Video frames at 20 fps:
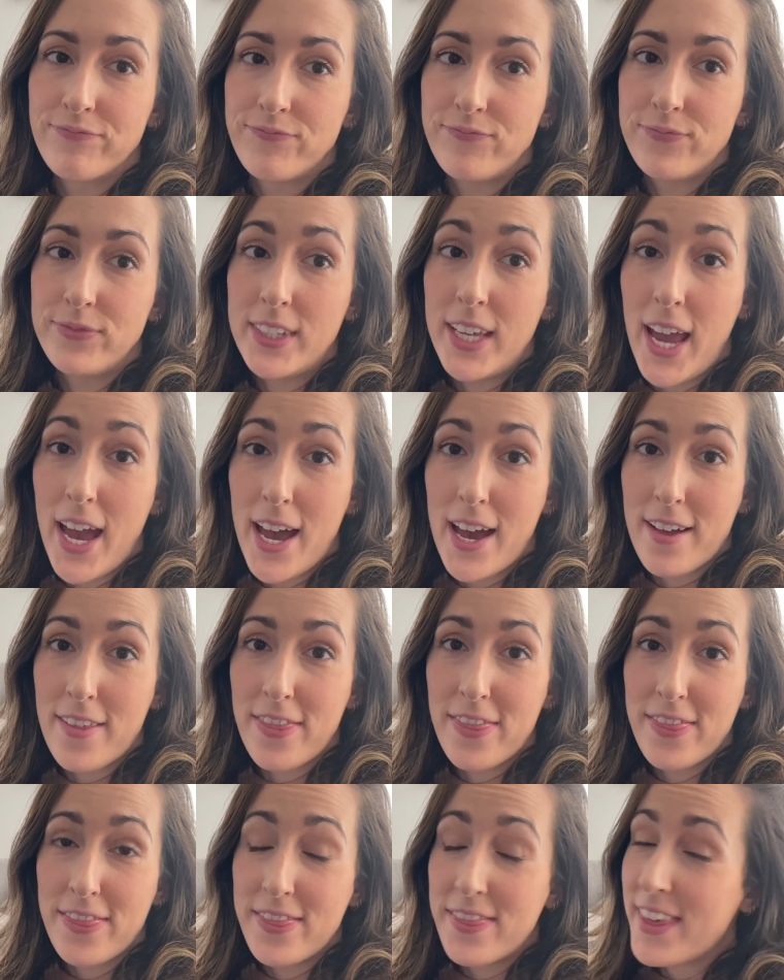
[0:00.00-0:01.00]
Yeah,
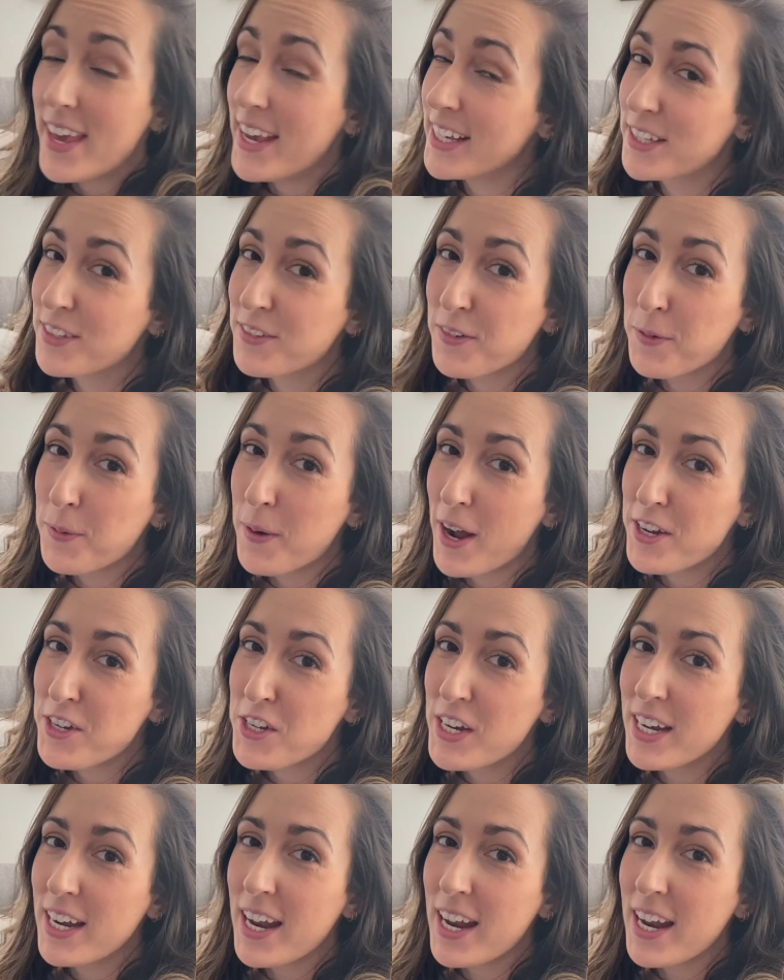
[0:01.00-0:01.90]
thanks for watching.